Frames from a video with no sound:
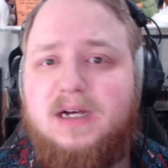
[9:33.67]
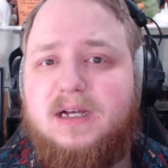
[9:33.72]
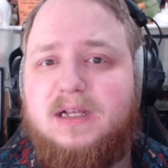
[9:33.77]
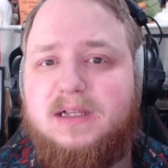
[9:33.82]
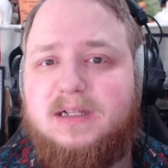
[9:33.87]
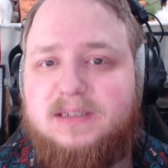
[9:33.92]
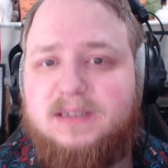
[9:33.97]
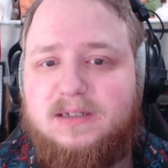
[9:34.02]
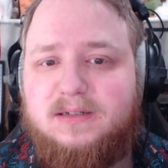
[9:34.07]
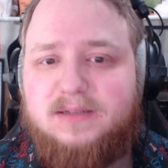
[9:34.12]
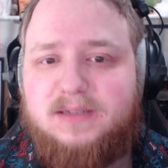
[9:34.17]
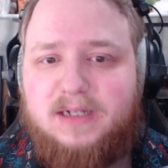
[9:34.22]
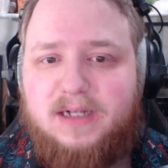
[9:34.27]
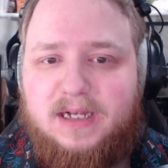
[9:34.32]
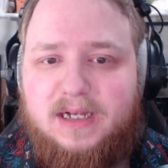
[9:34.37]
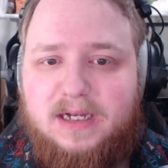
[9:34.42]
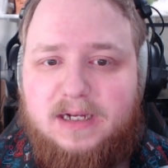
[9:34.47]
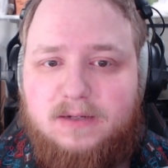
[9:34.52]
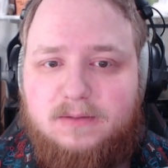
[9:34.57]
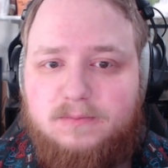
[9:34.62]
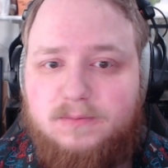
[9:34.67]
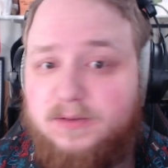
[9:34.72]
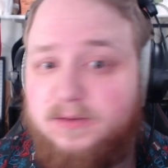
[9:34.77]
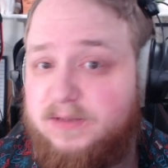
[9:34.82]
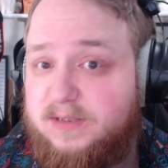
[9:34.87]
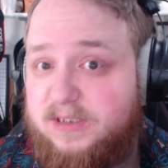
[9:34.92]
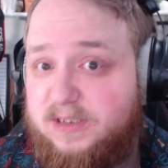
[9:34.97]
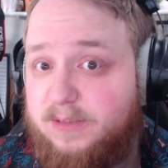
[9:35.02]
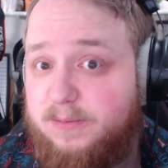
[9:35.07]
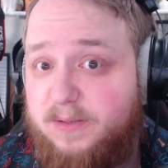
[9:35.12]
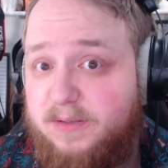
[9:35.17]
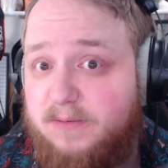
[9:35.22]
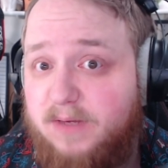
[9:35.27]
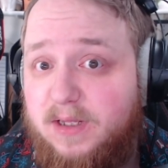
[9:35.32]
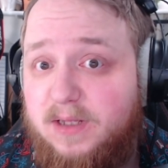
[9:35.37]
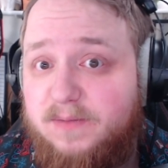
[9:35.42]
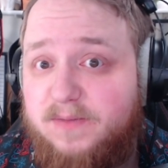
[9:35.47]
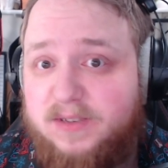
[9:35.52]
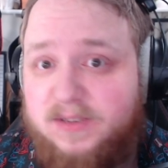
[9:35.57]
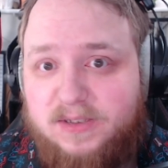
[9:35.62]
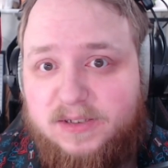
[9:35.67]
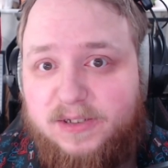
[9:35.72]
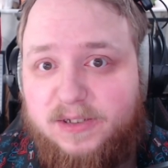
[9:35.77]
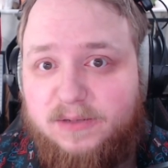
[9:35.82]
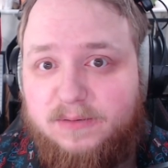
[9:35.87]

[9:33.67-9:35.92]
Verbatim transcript: the skills at hand will still be relevant to you.